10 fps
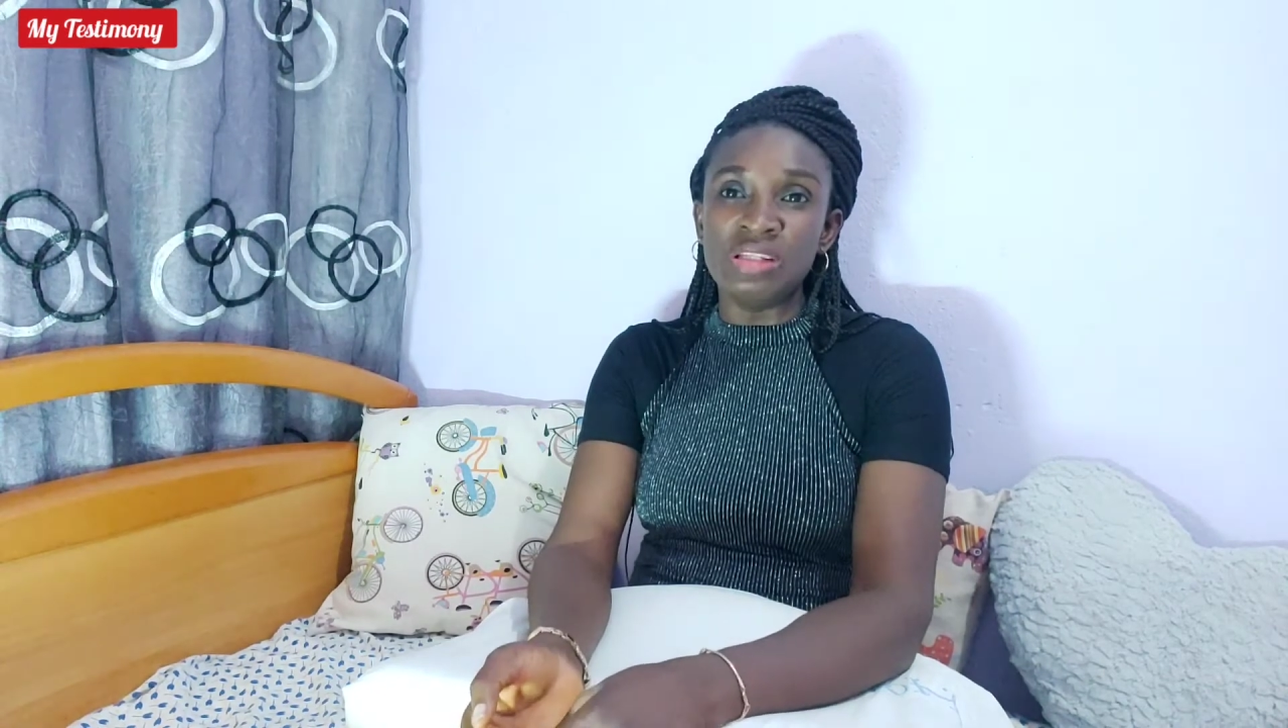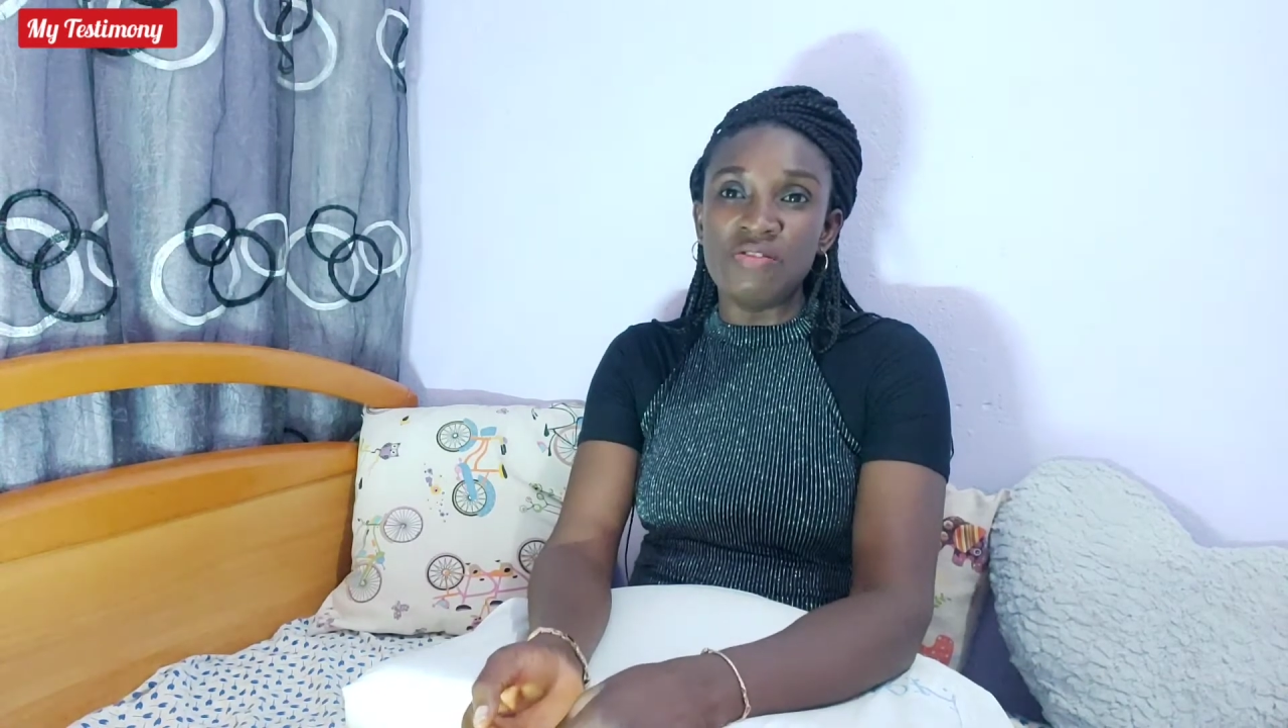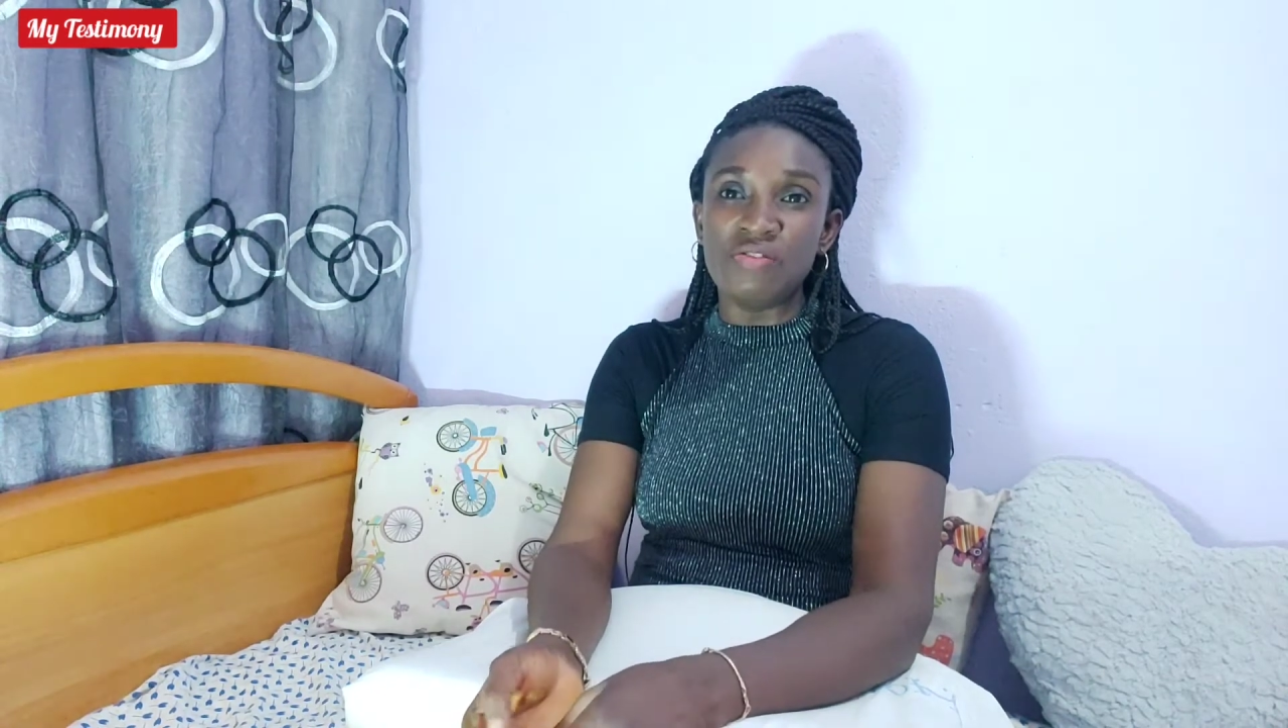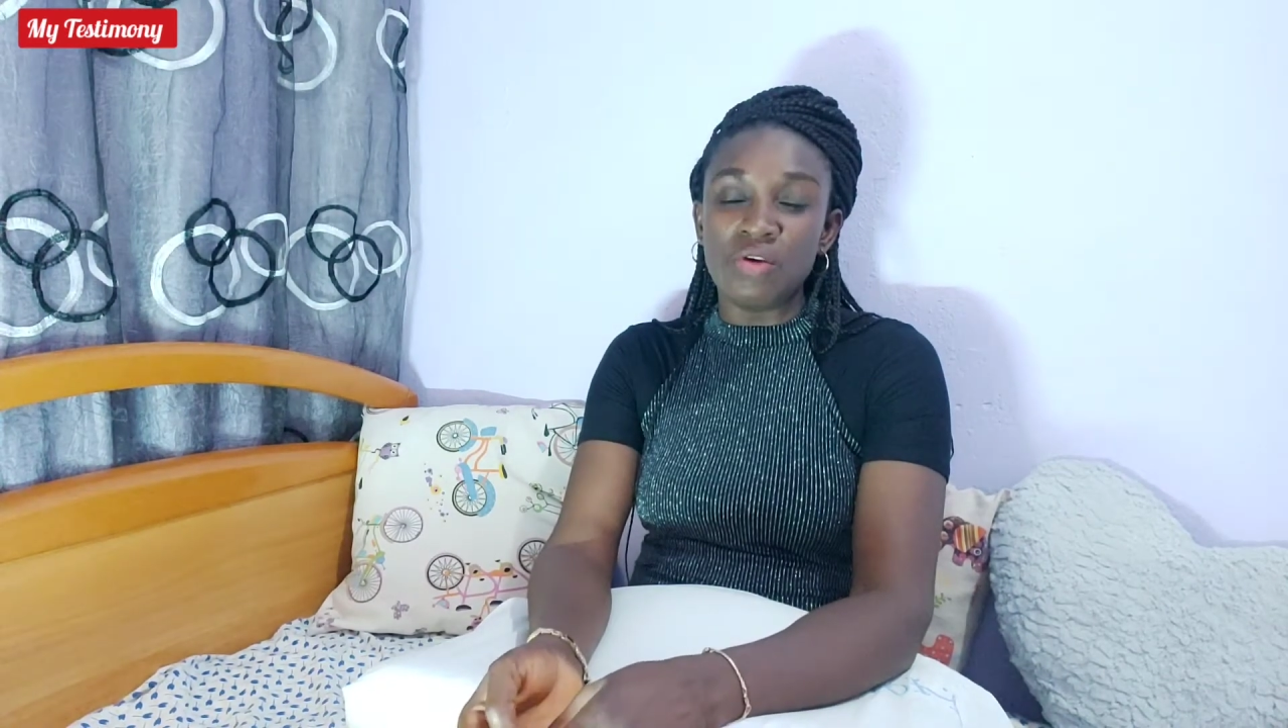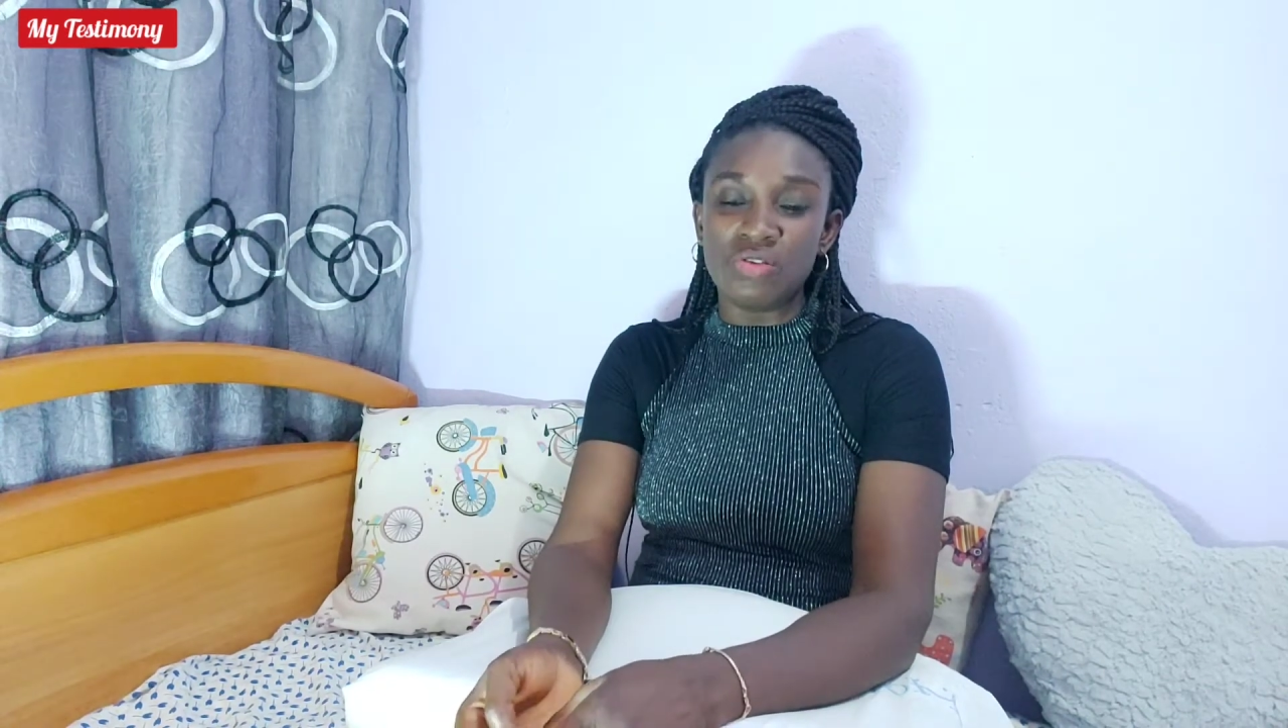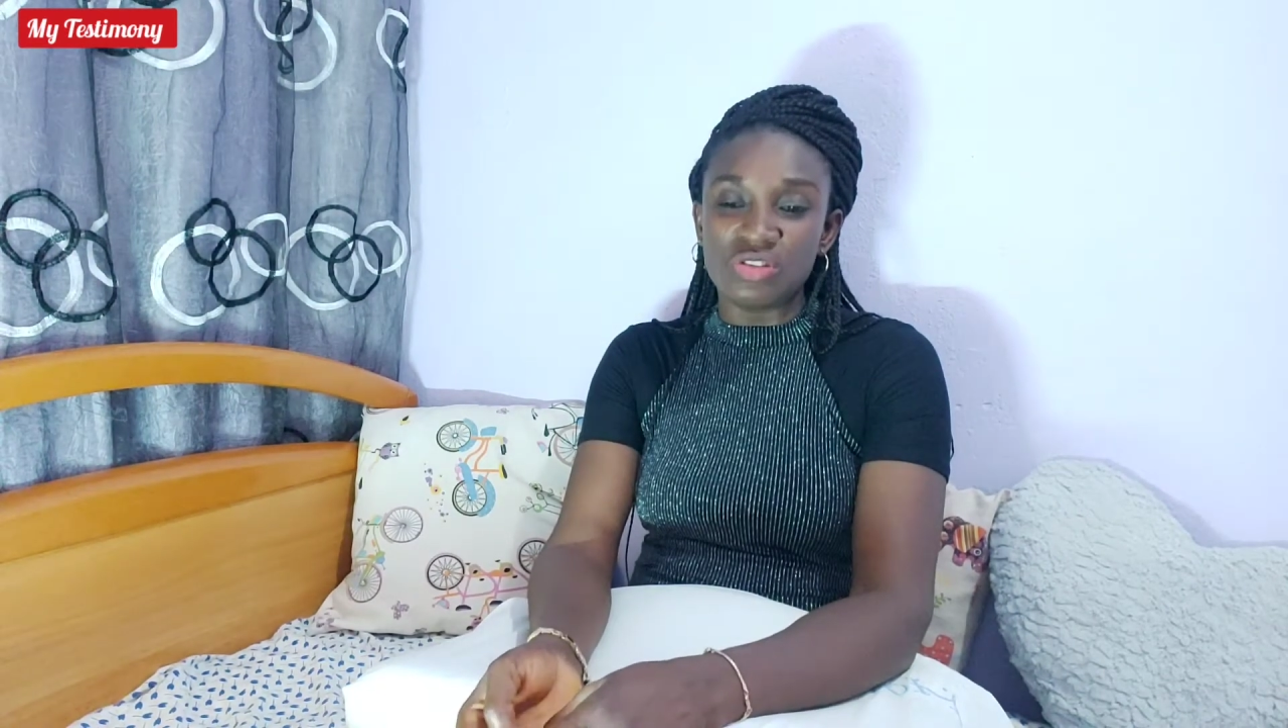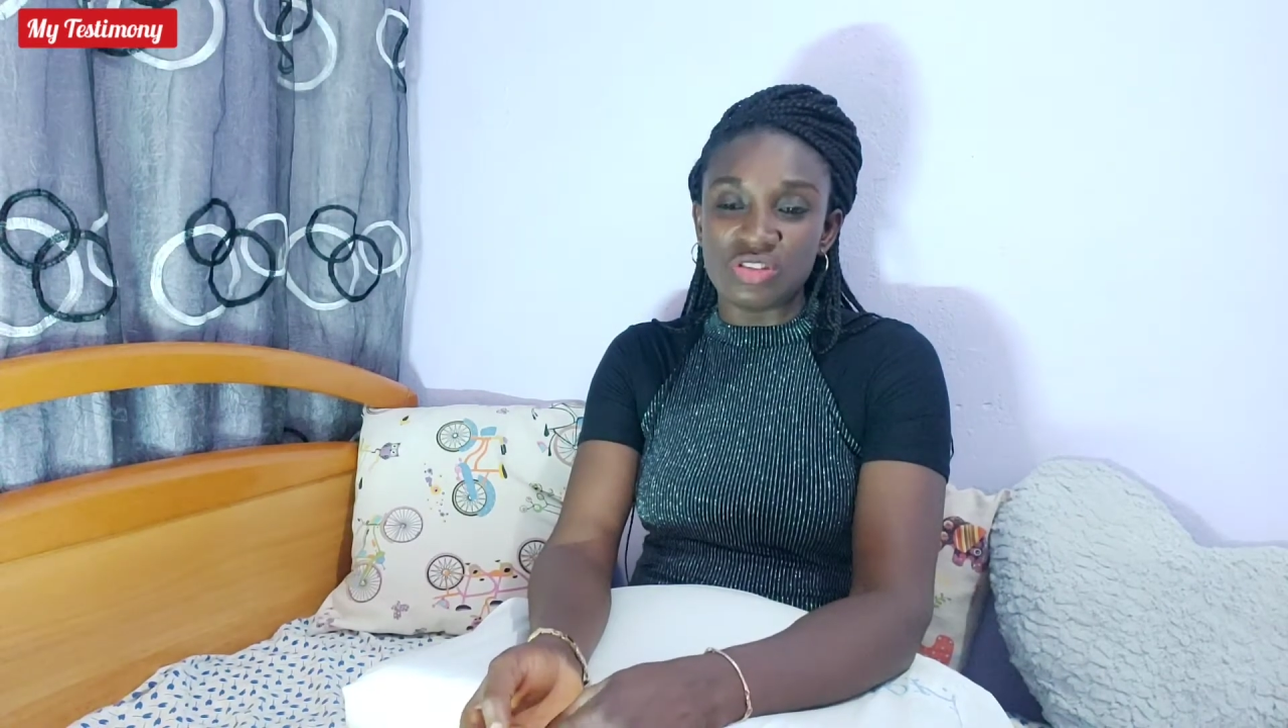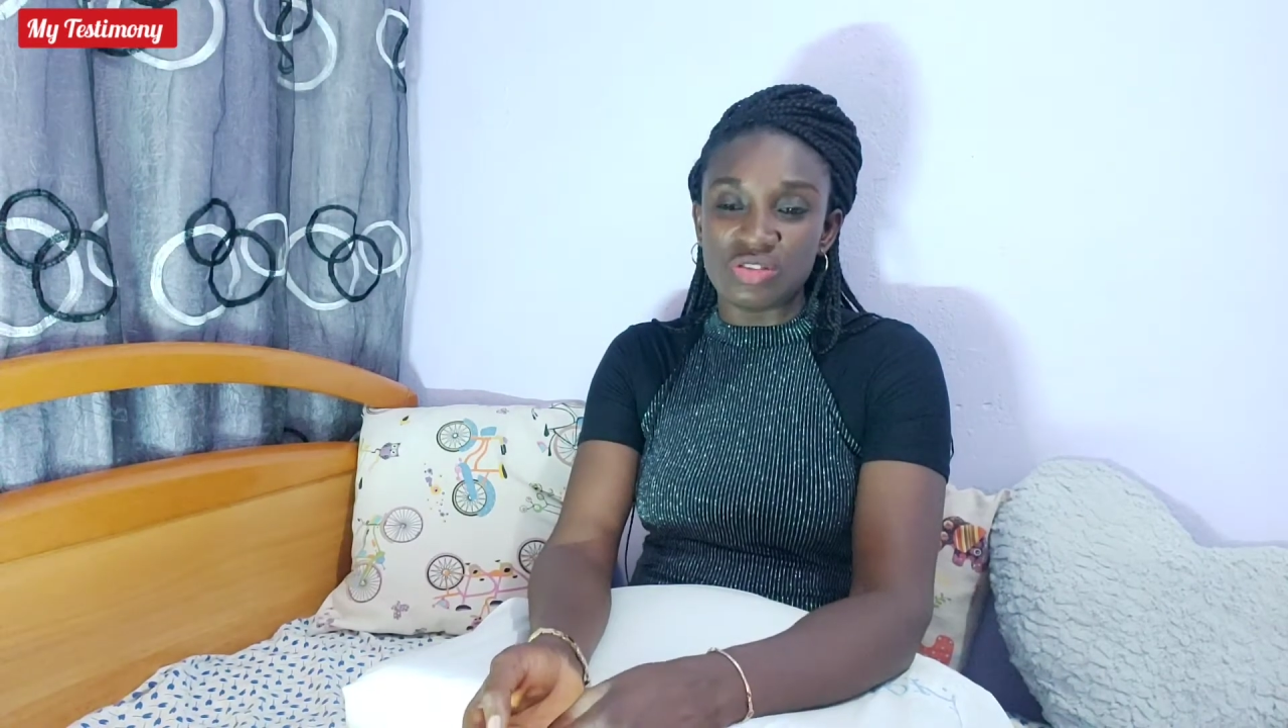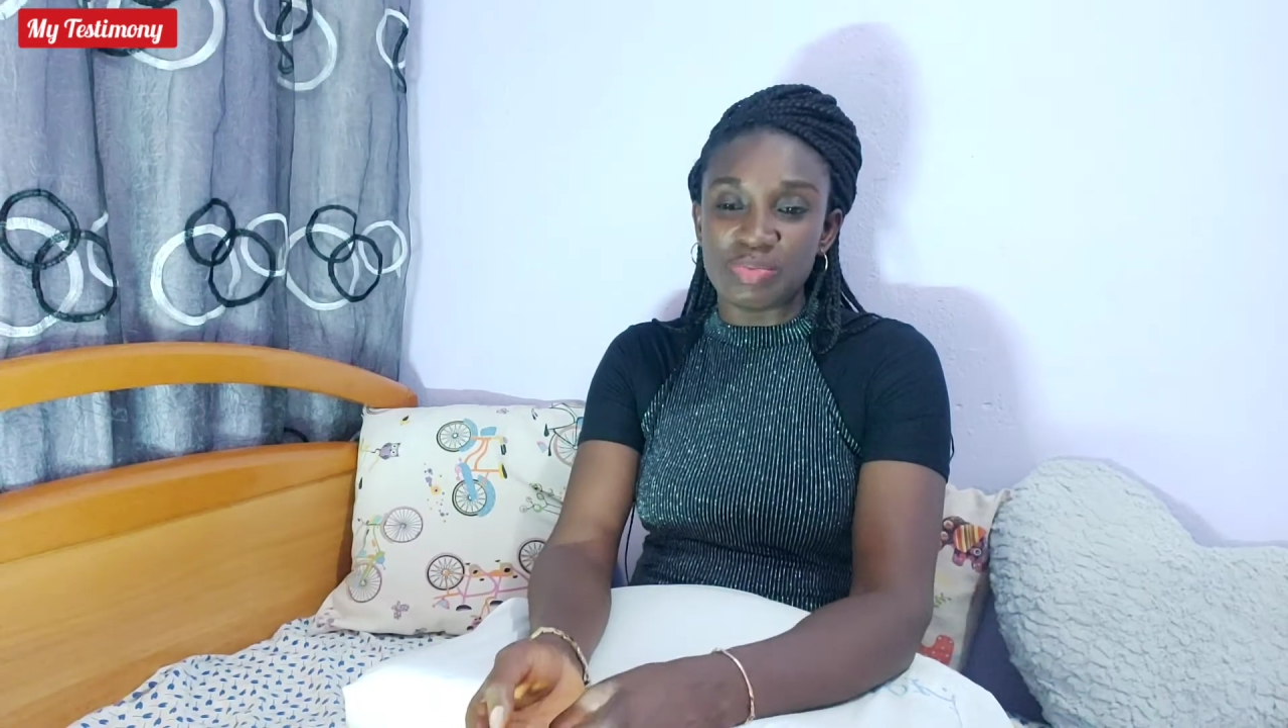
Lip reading: the funds,